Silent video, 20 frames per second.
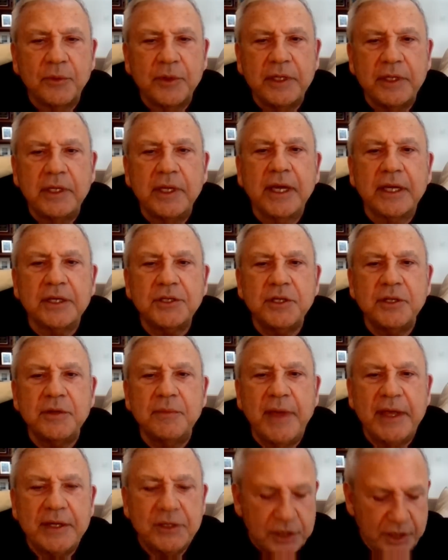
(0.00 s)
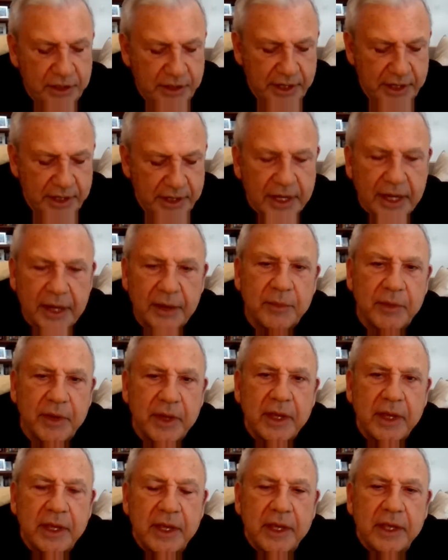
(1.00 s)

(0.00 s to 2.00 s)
we uh, she'd mentioned the um,